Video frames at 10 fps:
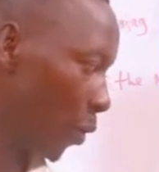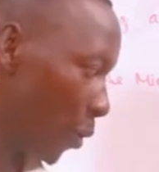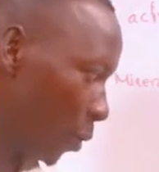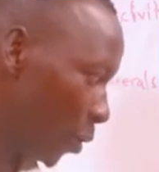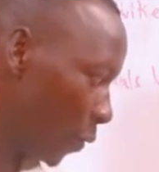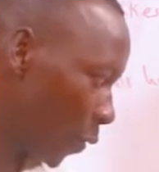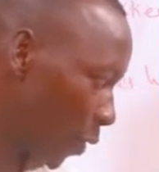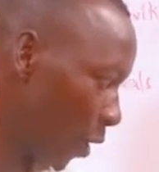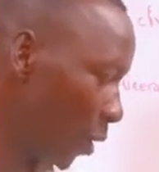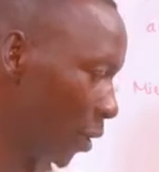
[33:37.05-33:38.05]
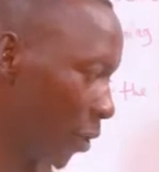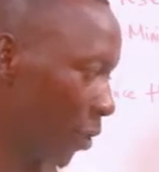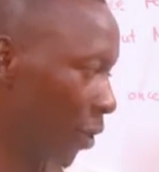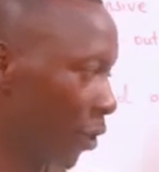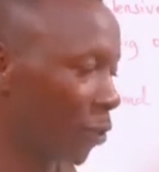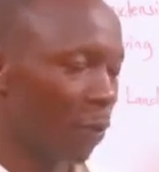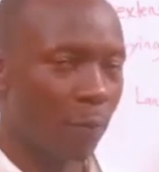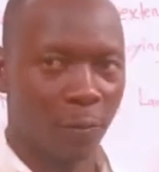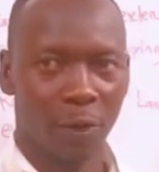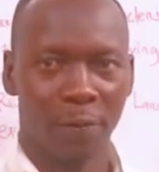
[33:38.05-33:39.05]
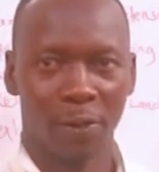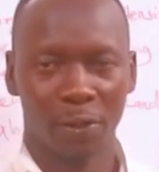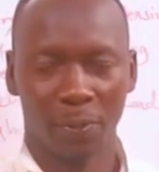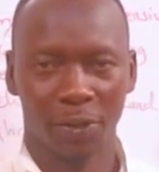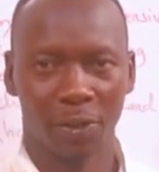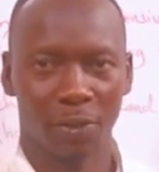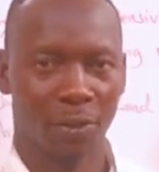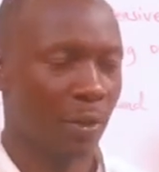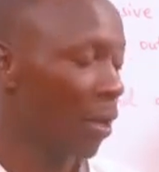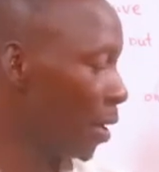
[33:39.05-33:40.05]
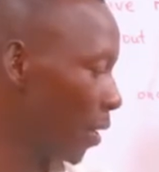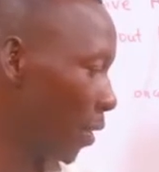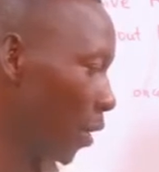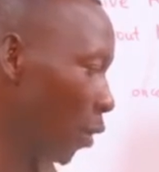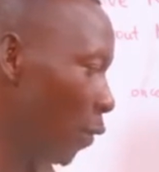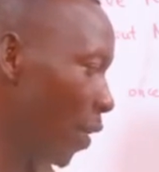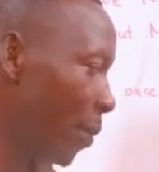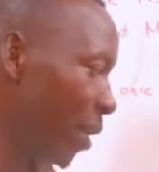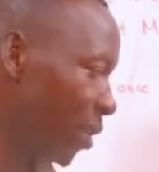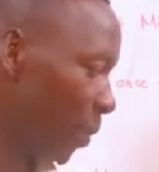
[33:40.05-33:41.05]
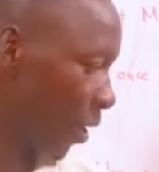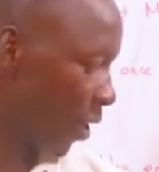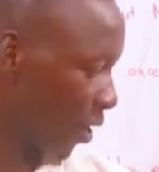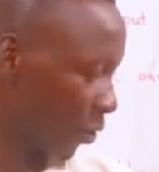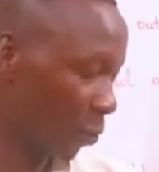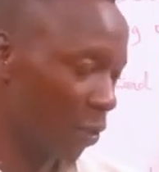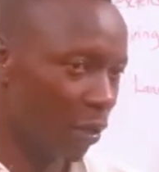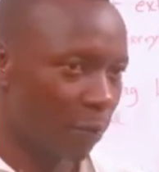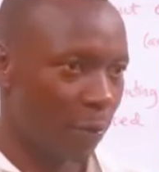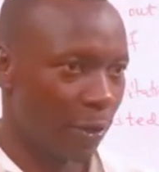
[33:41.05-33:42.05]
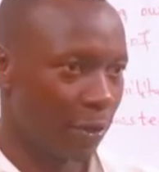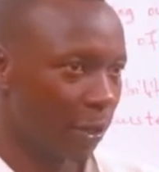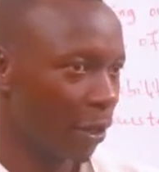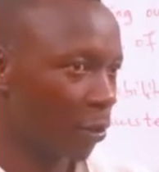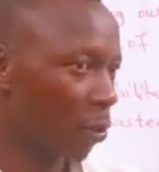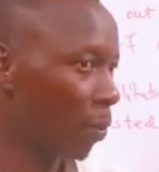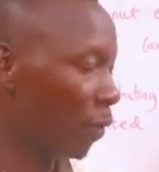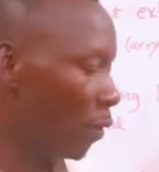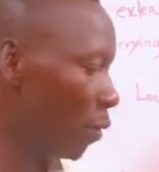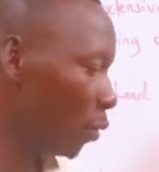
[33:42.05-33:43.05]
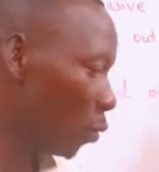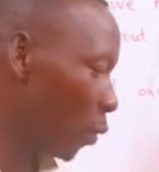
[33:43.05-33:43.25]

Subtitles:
used for the generation of different machines. Thank you very much, my dear students, for listening. So before